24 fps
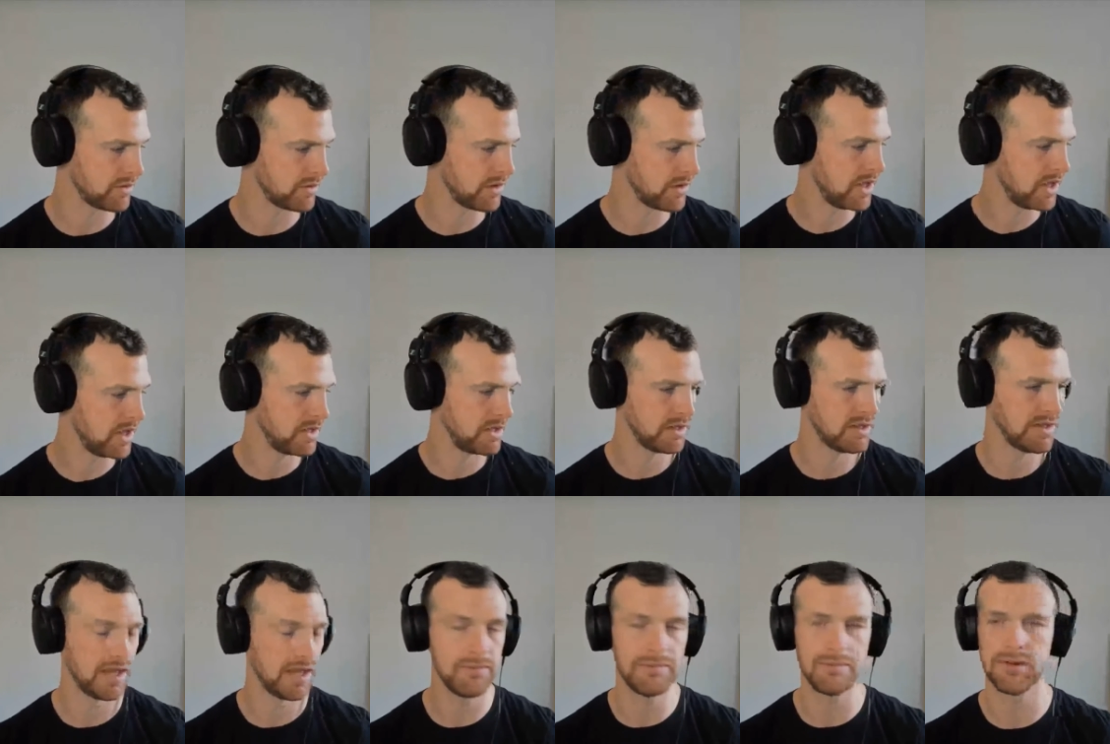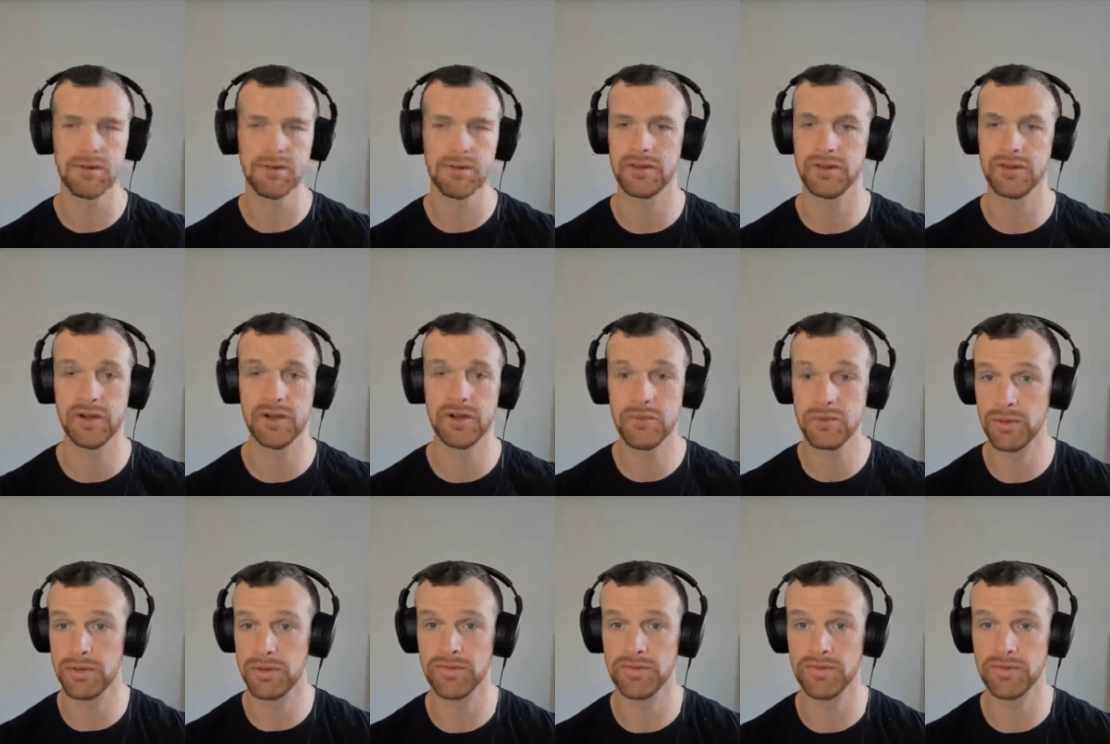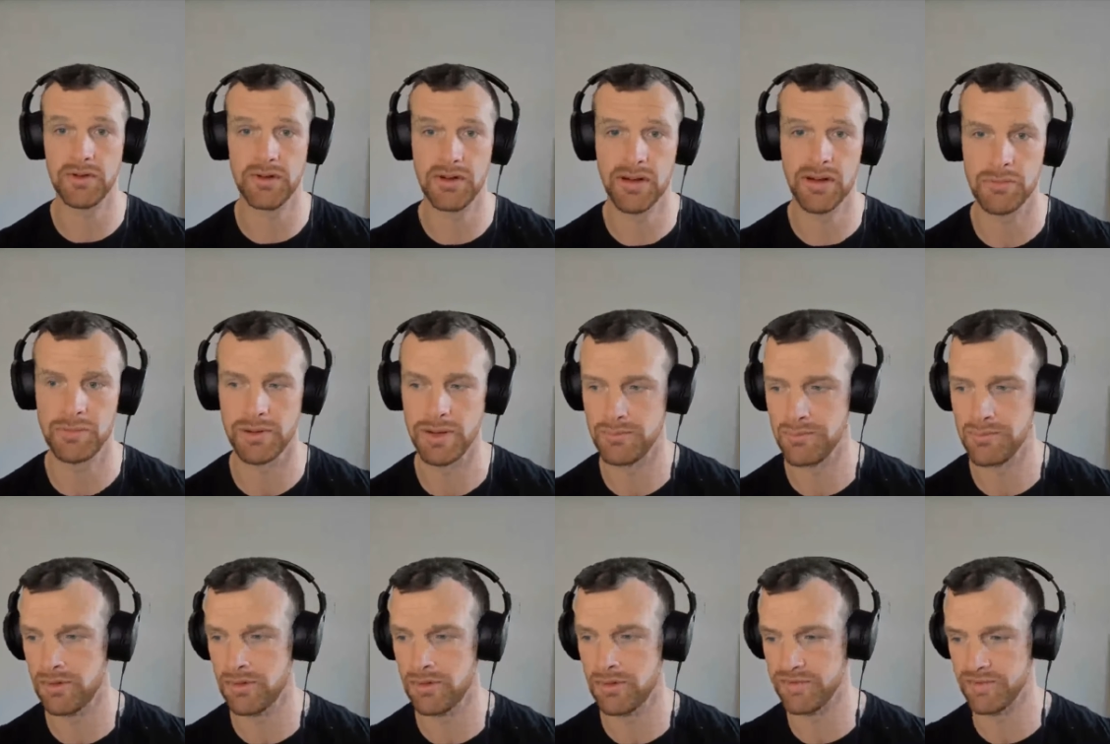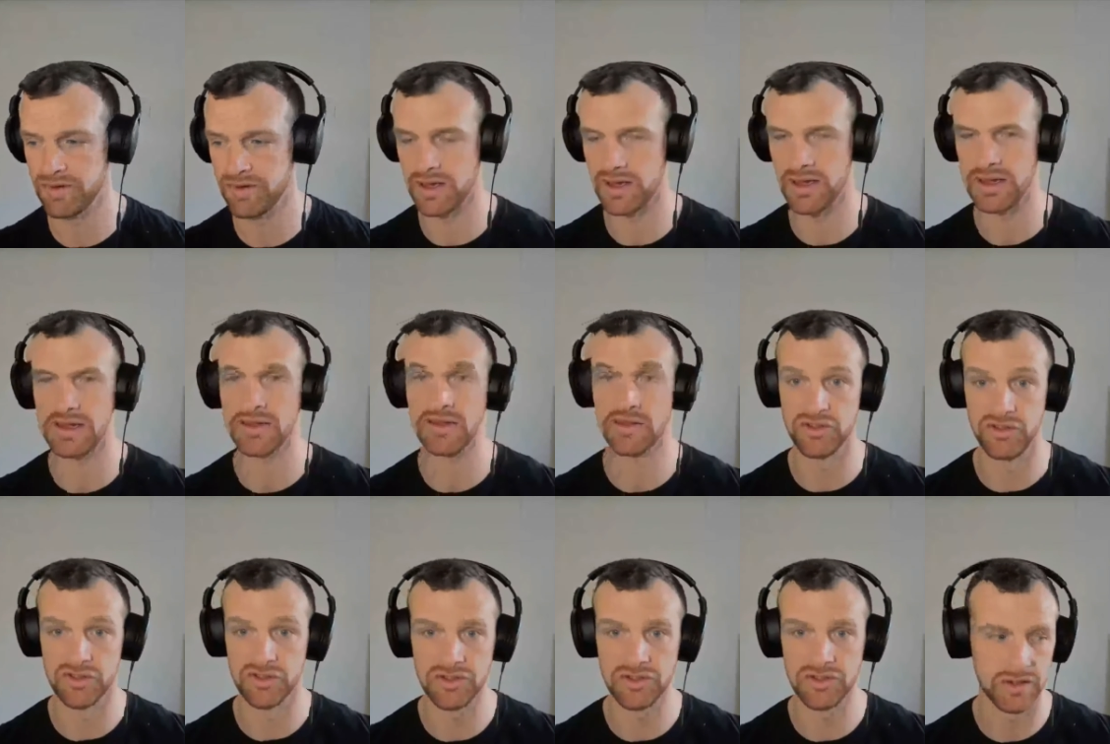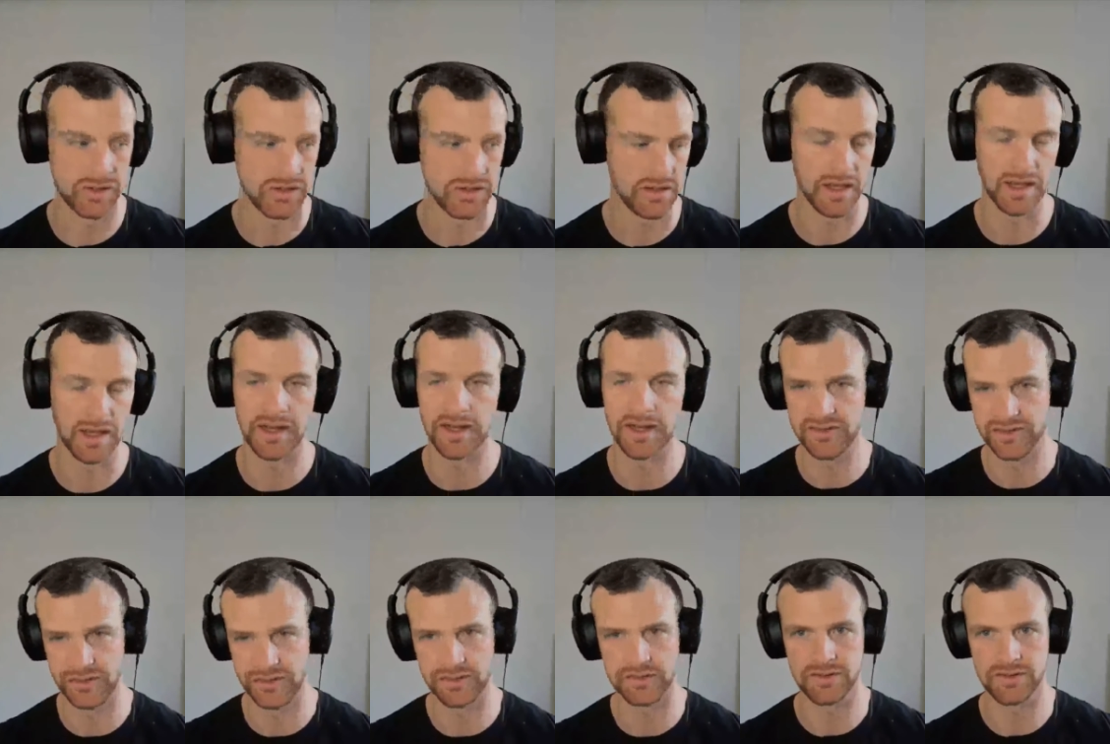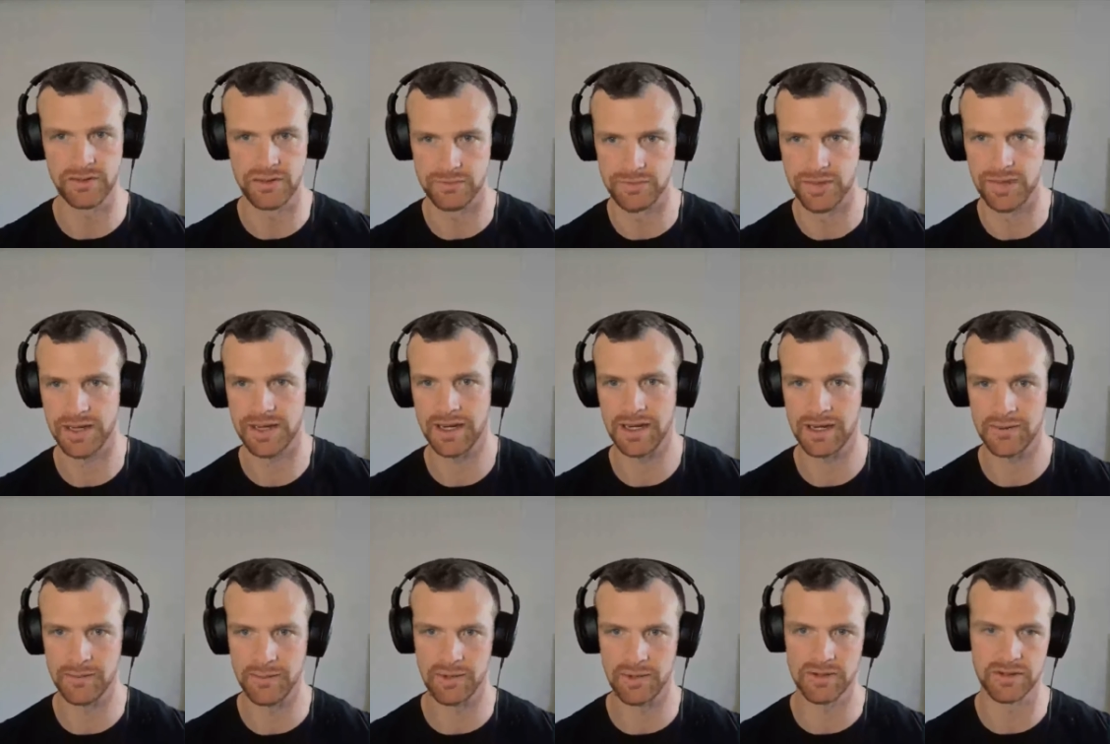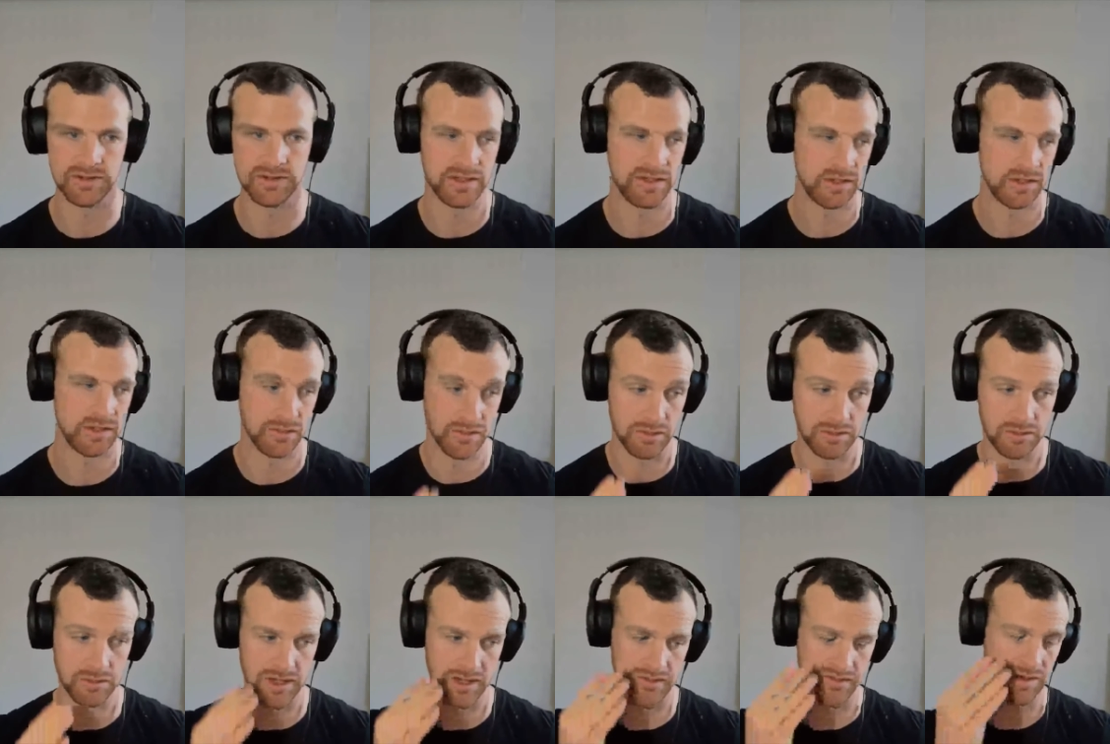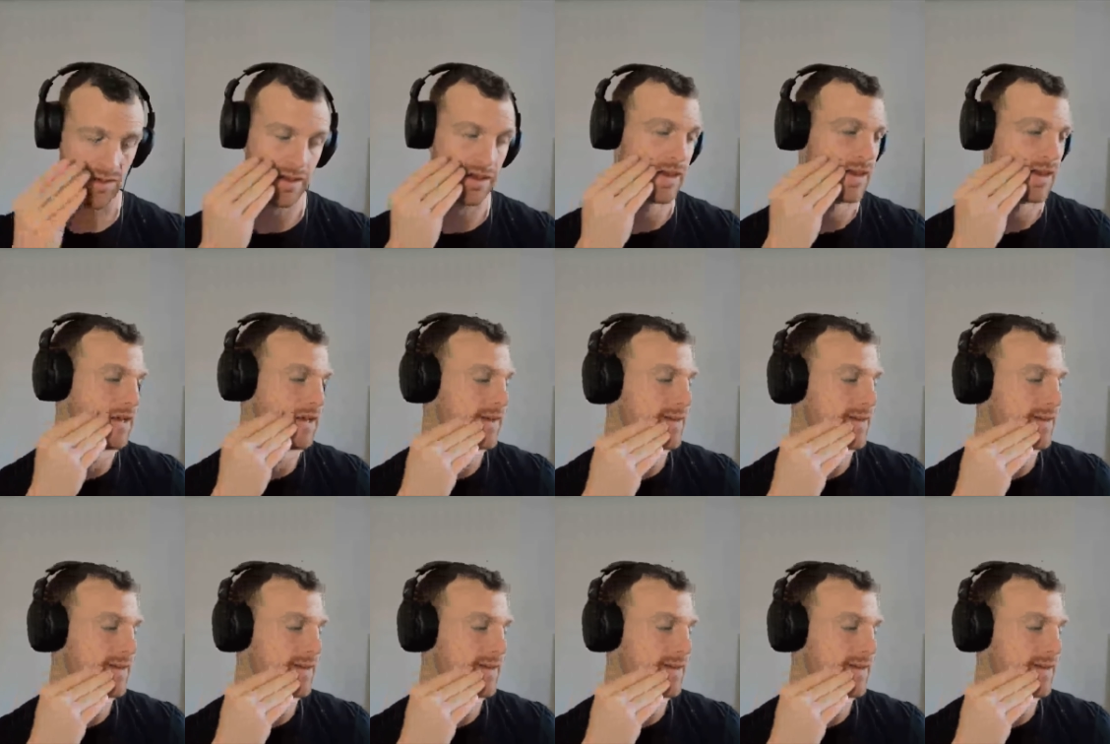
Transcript: So I don't know if you put your phone on airplane mode overnight. You should, unless you might get an emergency call or whatever.